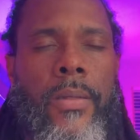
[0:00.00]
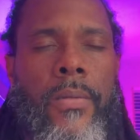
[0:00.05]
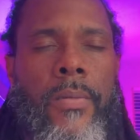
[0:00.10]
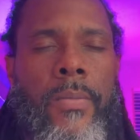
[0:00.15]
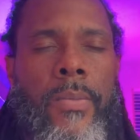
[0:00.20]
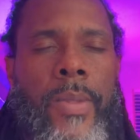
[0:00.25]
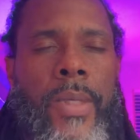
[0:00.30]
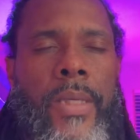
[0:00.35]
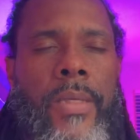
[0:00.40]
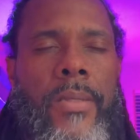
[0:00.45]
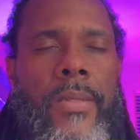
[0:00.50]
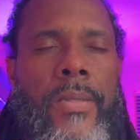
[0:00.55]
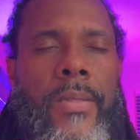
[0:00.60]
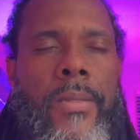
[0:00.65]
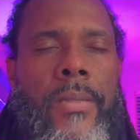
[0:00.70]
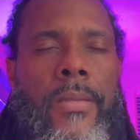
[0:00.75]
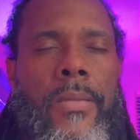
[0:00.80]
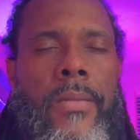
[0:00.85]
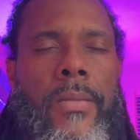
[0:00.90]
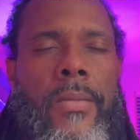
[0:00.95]
Peace
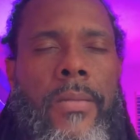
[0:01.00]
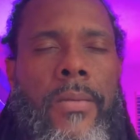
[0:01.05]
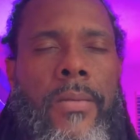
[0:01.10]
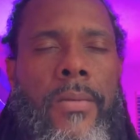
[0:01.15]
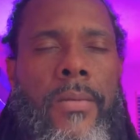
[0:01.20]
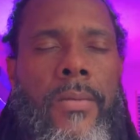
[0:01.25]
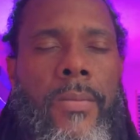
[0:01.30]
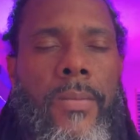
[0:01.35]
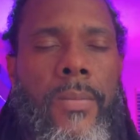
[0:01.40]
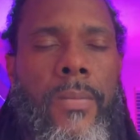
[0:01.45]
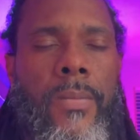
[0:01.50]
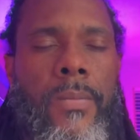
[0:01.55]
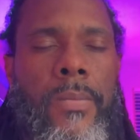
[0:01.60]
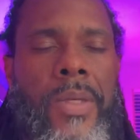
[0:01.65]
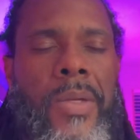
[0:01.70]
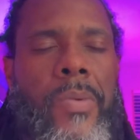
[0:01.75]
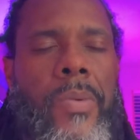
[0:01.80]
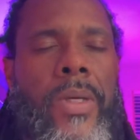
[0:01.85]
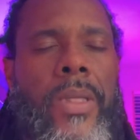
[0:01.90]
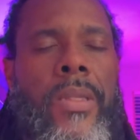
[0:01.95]
be
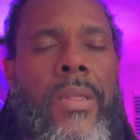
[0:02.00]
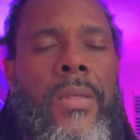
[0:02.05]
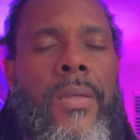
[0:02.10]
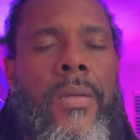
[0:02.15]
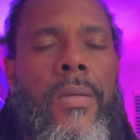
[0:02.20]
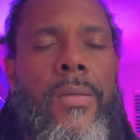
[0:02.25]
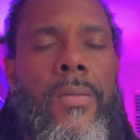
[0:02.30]
with you.